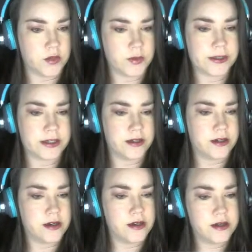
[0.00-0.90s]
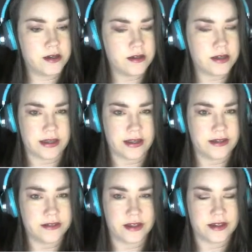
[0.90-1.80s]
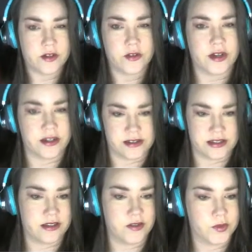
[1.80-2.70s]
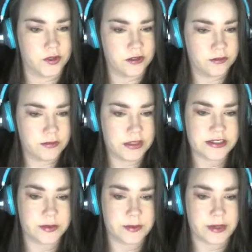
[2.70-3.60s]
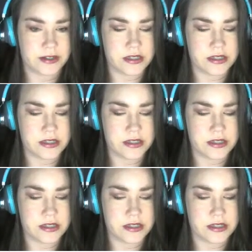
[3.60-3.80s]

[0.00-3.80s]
Arabica, I don't know how to say that word, makes up about